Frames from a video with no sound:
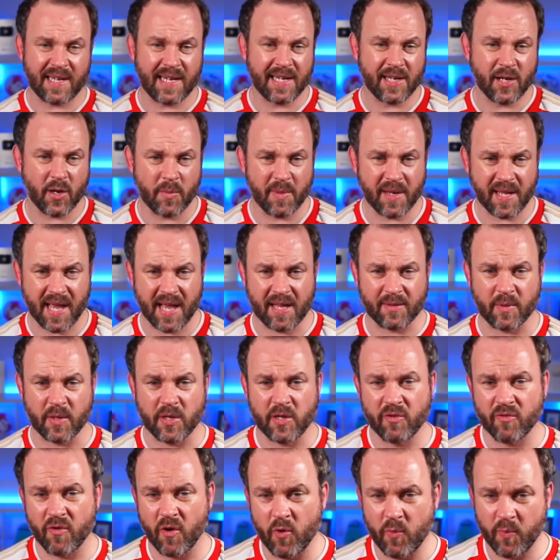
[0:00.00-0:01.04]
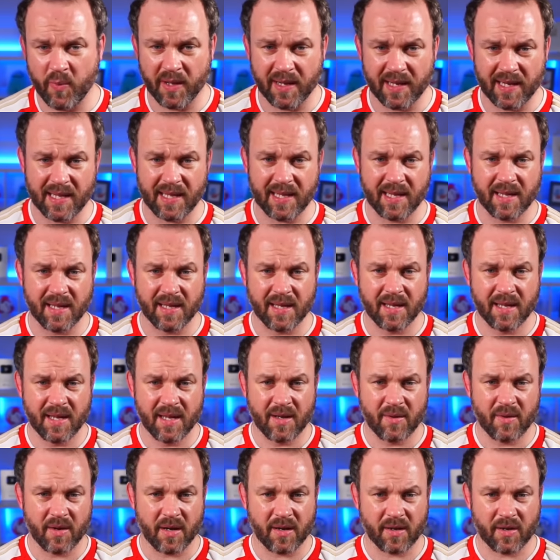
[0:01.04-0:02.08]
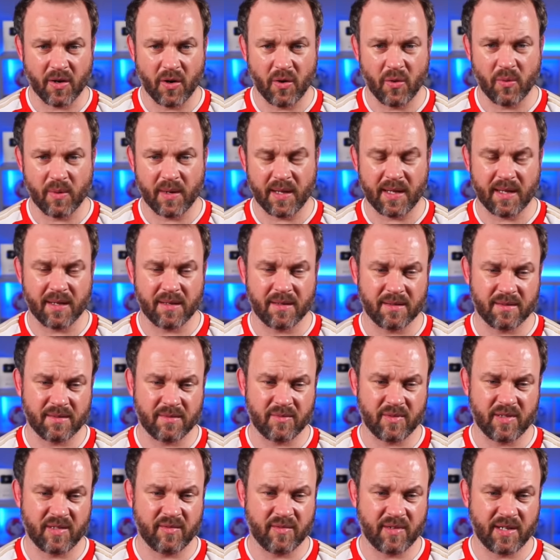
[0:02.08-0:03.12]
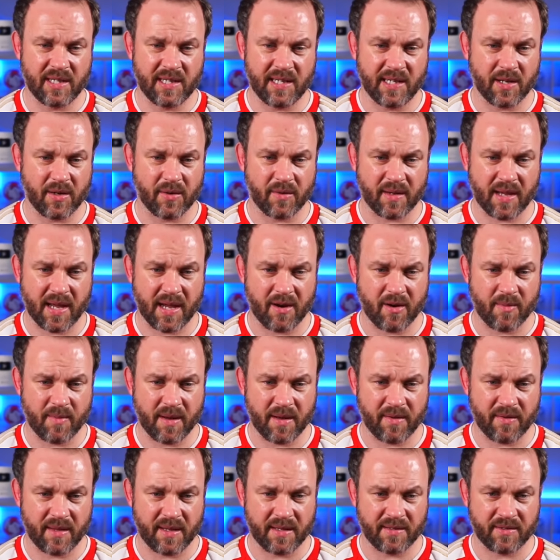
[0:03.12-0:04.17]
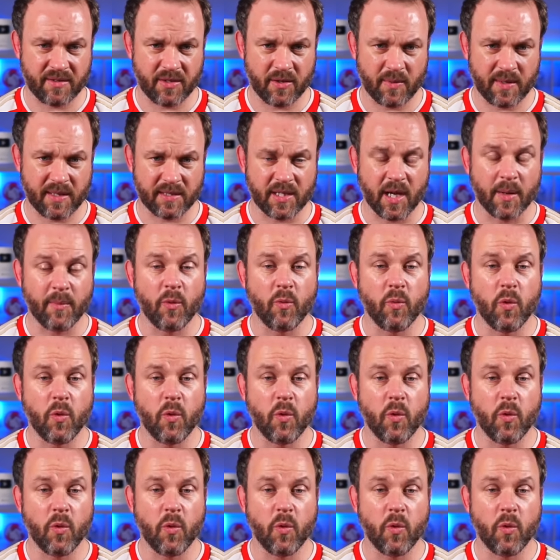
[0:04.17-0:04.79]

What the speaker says: league nobody cares about? Europa League. A goalie. Oh, we really don't care about this, do we? Double